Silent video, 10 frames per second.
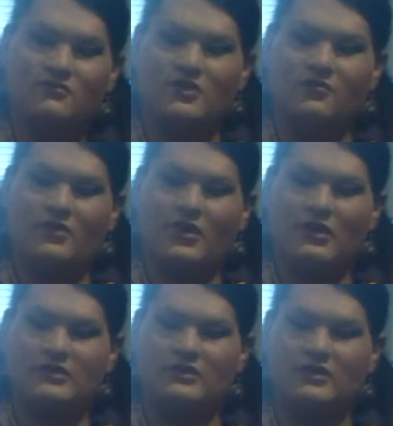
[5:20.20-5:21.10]

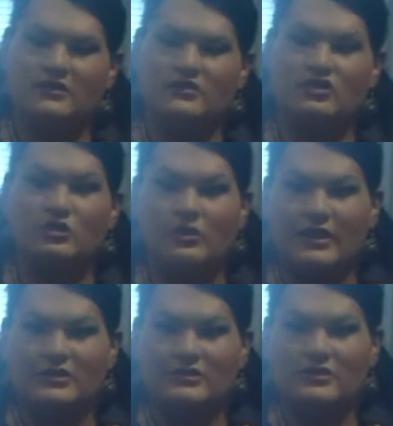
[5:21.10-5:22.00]
can I say this?
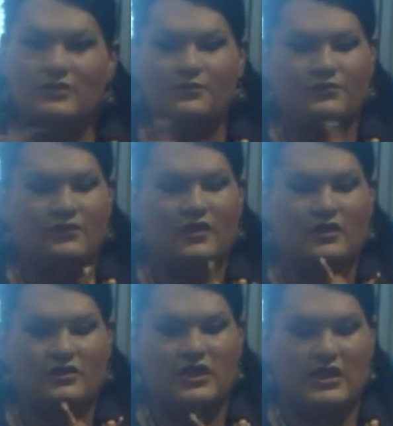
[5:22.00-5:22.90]
Shoelace
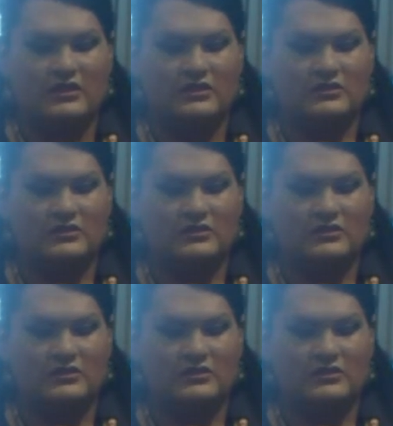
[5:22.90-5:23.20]
that